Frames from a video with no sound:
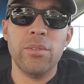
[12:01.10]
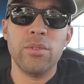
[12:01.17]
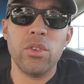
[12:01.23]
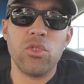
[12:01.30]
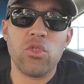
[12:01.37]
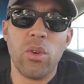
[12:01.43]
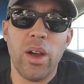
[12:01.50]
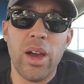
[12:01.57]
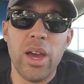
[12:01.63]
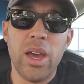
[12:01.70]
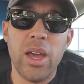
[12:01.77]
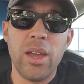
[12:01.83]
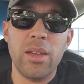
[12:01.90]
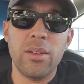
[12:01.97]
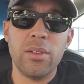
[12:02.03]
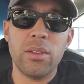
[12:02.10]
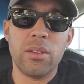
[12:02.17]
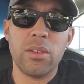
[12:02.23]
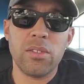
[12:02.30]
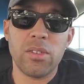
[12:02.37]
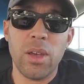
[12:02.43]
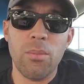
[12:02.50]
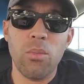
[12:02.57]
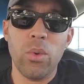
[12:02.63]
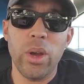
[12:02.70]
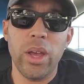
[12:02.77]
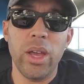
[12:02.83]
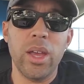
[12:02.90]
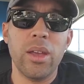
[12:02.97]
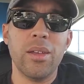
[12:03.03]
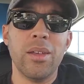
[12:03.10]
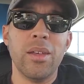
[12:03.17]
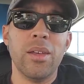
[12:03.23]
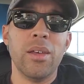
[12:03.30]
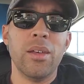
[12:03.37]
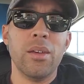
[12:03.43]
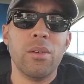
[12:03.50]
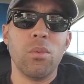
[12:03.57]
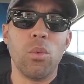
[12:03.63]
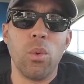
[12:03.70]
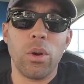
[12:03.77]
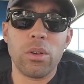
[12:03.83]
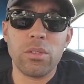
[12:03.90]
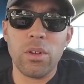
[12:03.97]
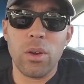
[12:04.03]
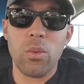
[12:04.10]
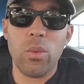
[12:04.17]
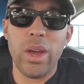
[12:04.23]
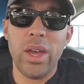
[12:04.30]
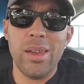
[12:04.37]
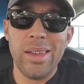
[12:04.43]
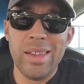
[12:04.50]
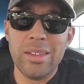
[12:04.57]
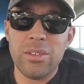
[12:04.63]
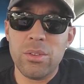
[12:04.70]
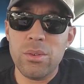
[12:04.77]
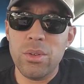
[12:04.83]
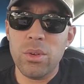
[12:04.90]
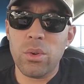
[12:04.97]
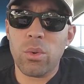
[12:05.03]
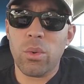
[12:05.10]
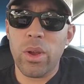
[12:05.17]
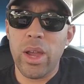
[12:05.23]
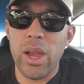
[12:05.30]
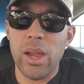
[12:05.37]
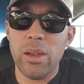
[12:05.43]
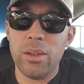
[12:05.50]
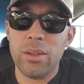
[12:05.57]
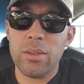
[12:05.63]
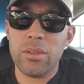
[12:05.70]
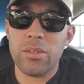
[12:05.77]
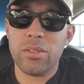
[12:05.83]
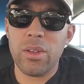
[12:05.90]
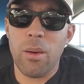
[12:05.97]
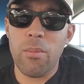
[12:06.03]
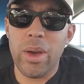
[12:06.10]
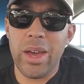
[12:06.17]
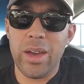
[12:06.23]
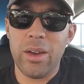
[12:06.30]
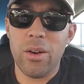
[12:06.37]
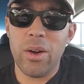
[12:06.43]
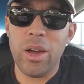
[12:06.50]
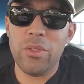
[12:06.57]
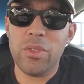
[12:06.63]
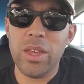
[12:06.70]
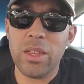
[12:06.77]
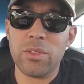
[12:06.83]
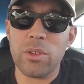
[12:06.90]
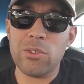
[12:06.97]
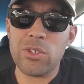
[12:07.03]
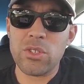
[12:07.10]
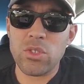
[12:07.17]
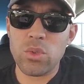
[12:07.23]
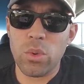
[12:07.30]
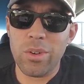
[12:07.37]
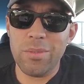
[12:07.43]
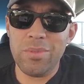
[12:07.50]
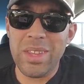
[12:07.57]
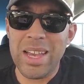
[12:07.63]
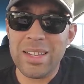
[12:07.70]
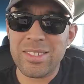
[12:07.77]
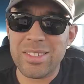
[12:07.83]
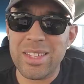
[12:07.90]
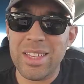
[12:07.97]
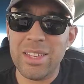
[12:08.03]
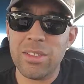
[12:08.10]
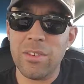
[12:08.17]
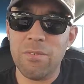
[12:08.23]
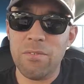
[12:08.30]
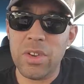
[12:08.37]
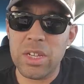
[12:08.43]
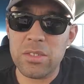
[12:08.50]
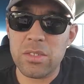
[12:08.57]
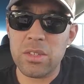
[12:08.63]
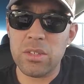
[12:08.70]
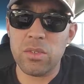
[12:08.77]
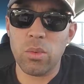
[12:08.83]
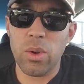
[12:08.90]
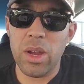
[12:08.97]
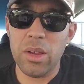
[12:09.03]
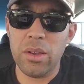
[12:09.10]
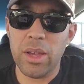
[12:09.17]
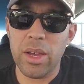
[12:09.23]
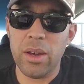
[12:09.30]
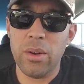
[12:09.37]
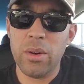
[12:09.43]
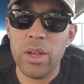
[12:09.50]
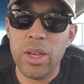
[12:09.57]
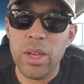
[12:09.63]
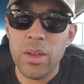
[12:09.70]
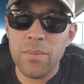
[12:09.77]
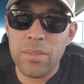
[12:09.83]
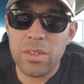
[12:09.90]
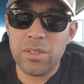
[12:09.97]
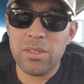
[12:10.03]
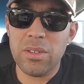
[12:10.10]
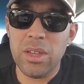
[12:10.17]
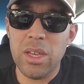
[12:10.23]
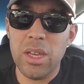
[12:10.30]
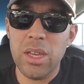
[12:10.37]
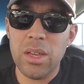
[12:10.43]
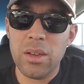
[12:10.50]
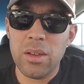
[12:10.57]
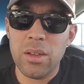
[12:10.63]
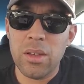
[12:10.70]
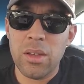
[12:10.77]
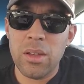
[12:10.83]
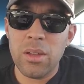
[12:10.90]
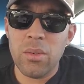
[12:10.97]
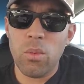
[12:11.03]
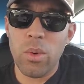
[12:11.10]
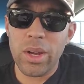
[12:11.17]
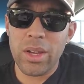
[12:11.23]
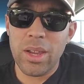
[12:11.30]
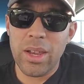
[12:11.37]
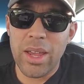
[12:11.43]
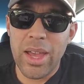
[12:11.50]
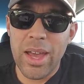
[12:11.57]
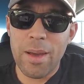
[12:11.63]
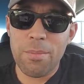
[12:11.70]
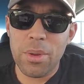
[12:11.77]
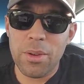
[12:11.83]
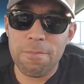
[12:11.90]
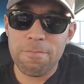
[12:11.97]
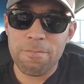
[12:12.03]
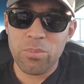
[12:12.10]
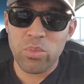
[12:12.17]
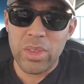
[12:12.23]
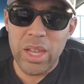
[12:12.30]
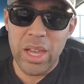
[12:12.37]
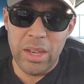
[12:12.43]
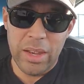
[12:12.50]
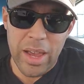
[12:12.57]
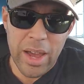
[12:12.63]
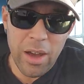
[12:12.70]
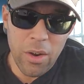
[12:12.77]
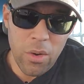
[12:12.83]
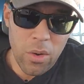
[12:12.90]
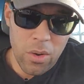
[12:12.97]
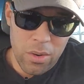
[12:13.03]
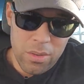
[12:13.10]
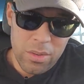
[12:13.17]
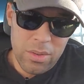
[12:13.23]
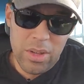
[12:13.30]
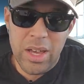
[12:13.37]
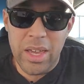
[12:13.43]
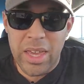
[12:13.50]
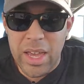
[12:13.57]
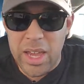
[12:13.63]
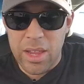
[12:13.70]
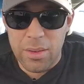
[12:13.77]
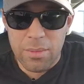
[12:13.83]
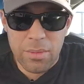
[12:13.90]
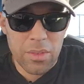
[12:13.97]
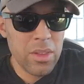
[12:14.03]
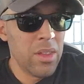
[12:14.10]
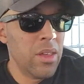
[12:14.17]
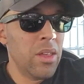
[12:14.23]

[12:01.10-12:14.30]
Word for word: to try to some way work their way into Ukraine somehow. I think they're just sort of testing the fences right now to see what can happen. And now again,